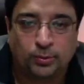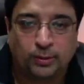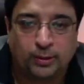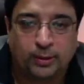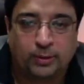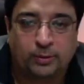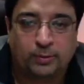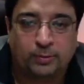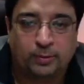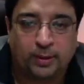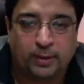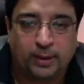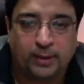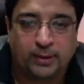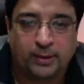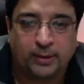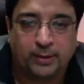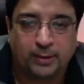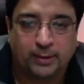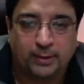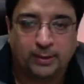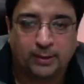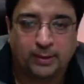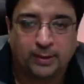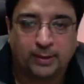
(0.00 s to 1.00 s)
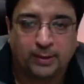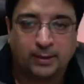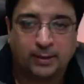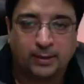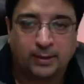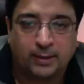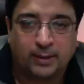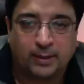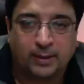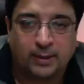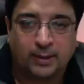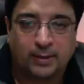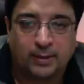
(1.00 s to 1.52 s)
Never mind.
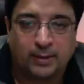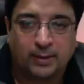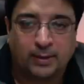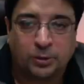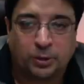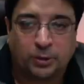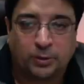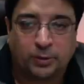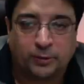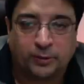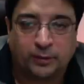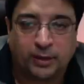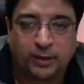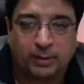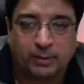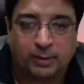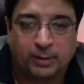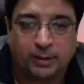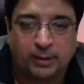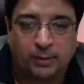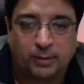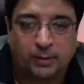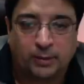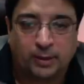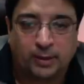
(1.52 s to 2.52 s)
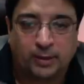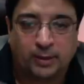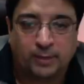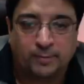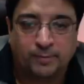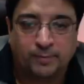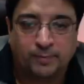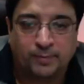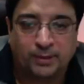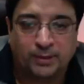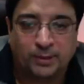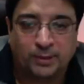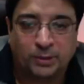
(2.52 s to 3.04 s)
I'm short of time anyway.
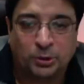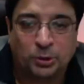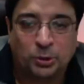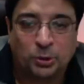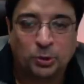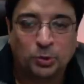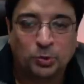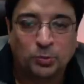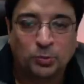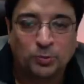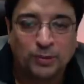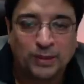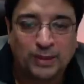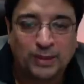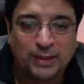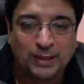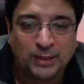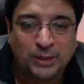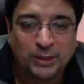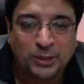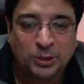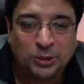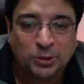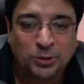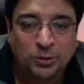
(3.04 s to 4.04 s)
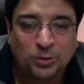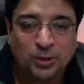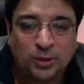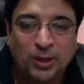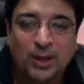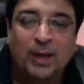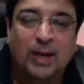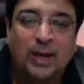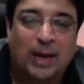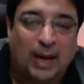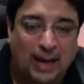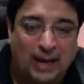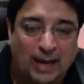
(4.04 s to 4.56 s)
2 minutes to...
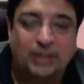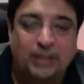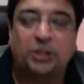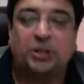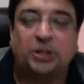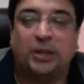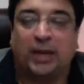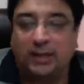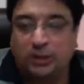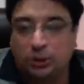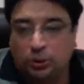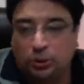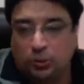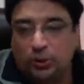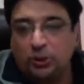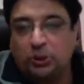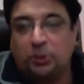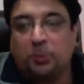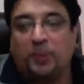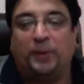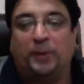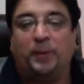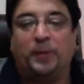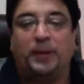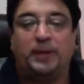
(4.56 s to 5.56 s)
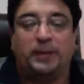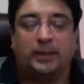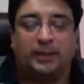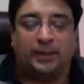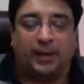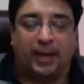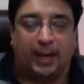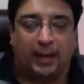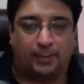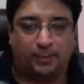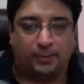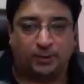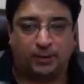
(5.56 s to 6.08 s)
I switch between the
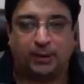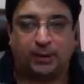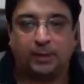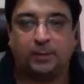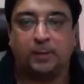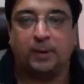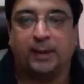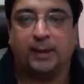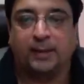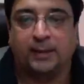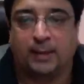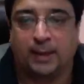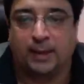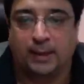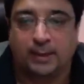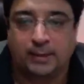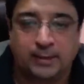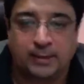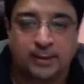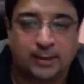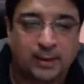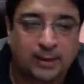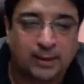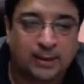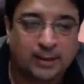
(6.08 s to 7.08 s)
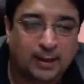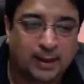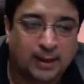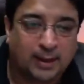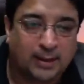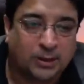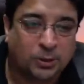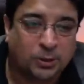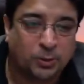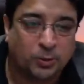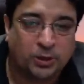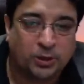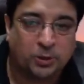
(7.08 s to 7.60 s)
tabs. It makes sense.
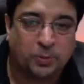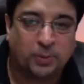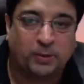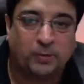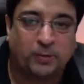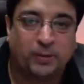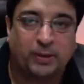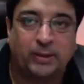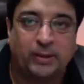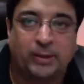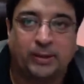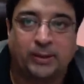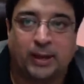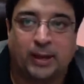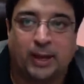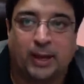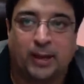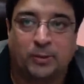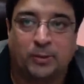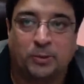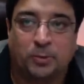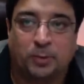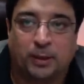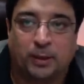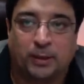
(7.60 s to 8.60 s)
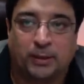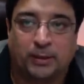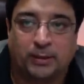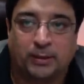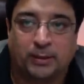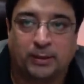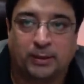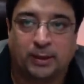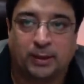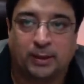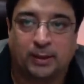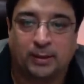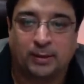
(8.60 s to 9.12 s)
I switch between the tabs,
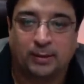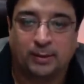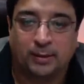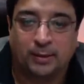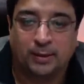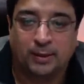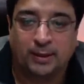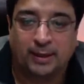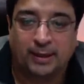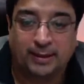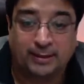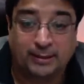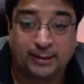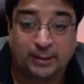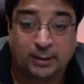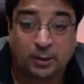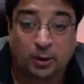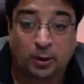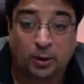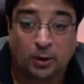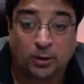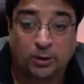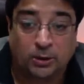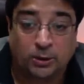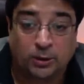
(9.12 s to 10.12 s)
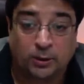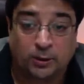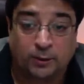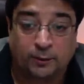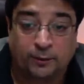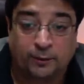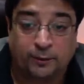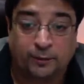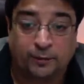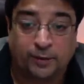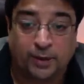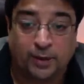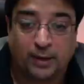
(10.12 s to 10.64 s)
but at the cost of...